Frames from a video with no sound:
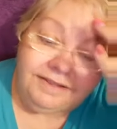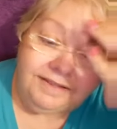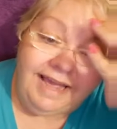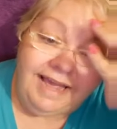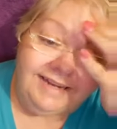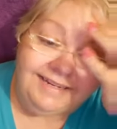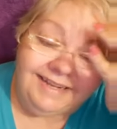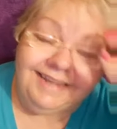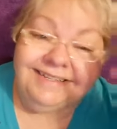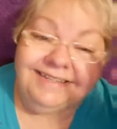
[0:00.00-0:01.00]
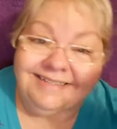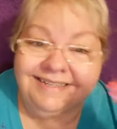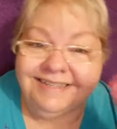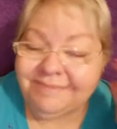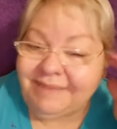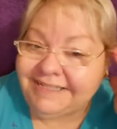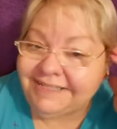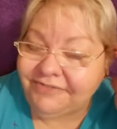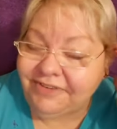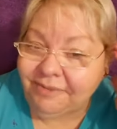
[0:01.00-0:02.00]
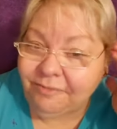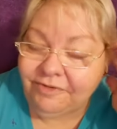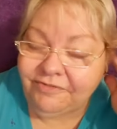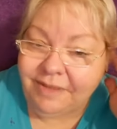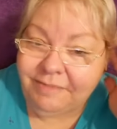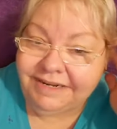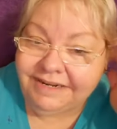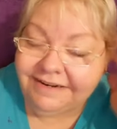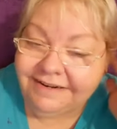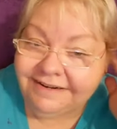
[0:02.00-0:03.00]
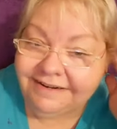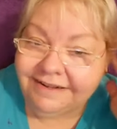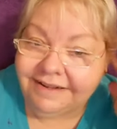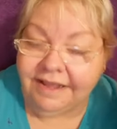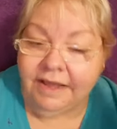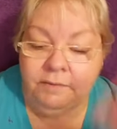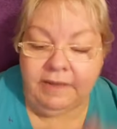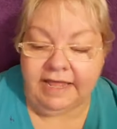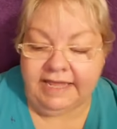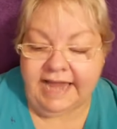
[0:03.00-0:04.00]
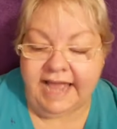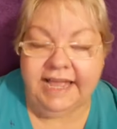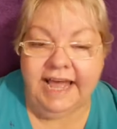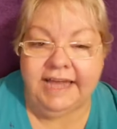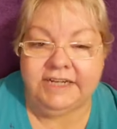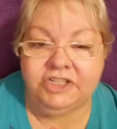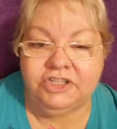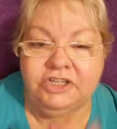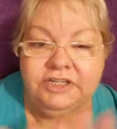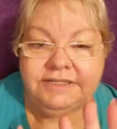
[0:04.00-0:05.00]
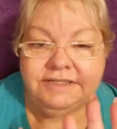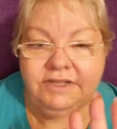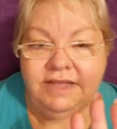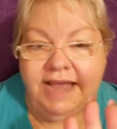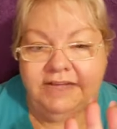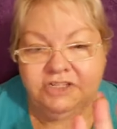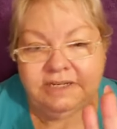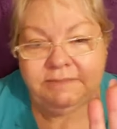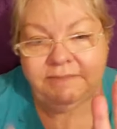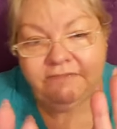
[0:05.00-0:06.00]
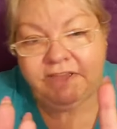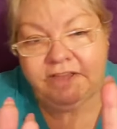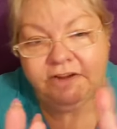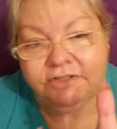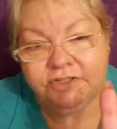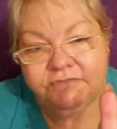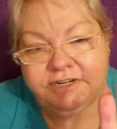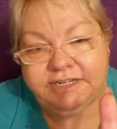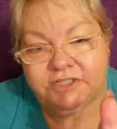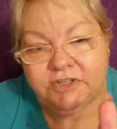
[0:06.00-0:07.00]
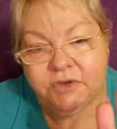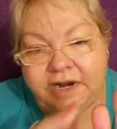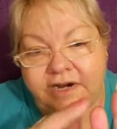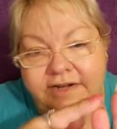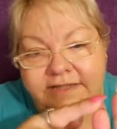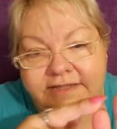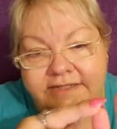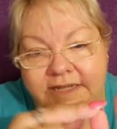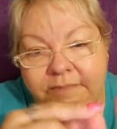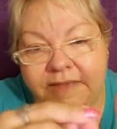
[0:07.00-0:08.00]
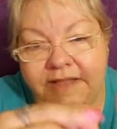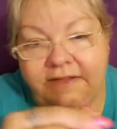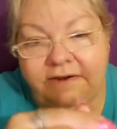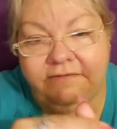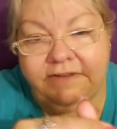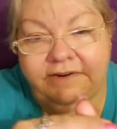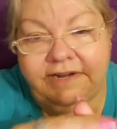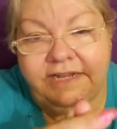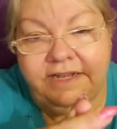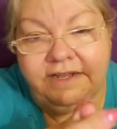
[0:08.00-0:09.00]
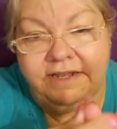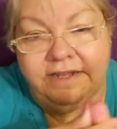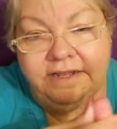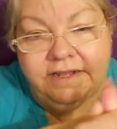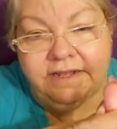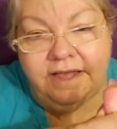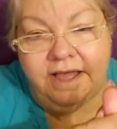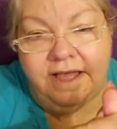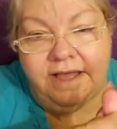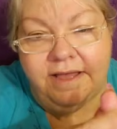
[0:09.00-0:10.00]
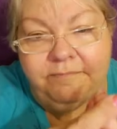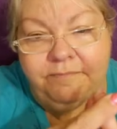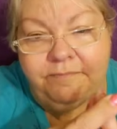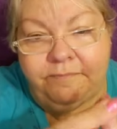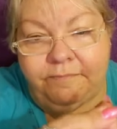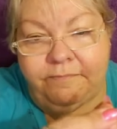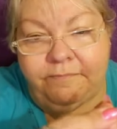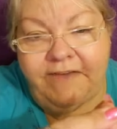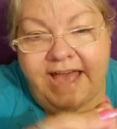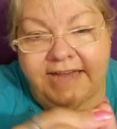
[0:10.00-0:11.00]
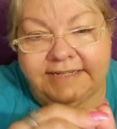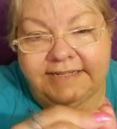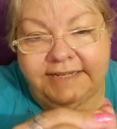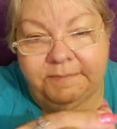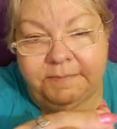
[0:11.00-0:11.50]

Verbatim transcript: Yeah, it does. Makes you feel more feminine. Well, and I got actually my fingers are very square at the tip and they're very uh, fat tip.